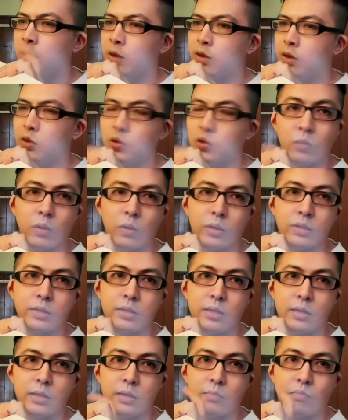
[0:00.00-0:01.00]
towards
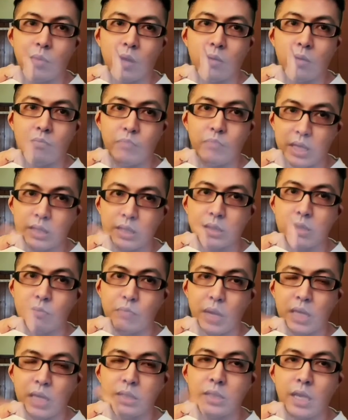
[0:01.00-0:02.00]
the
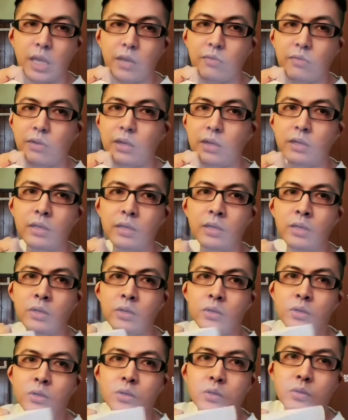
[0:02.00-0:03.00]
bass area,
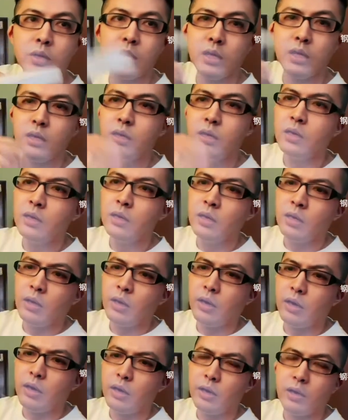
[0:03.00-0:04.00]
okay,
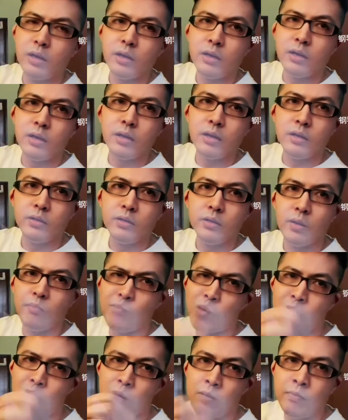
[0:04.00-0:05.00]
the
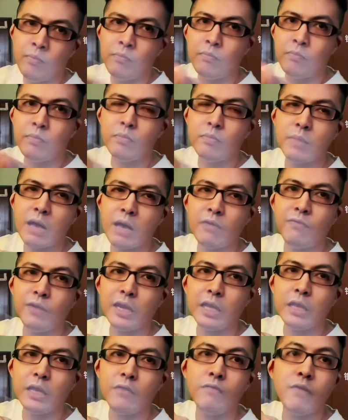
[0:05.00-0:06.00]
more
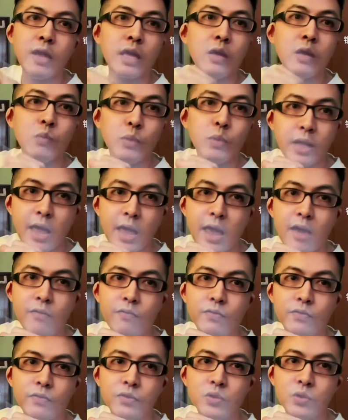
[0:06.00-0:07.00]
muffling effect it will
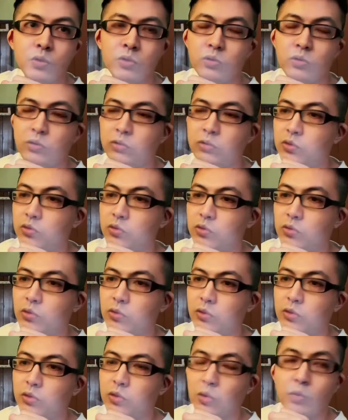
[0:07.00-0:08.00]
have, so
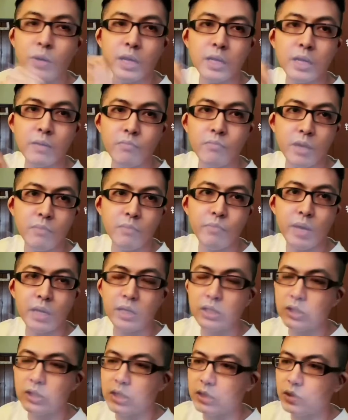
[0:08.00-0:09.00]
to create a
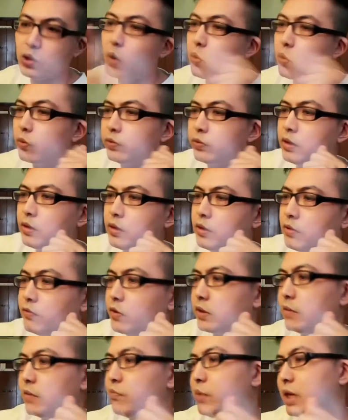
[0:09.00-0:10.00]
better tone
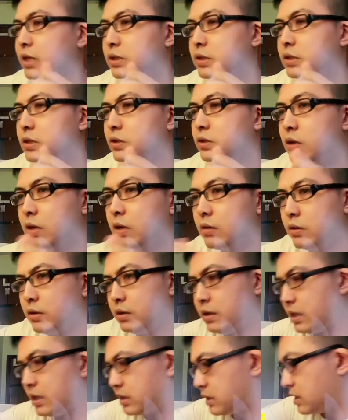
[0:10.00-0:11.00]
for the bass. So
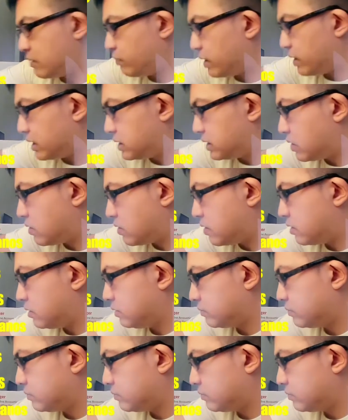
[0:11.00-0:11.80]
let's place it on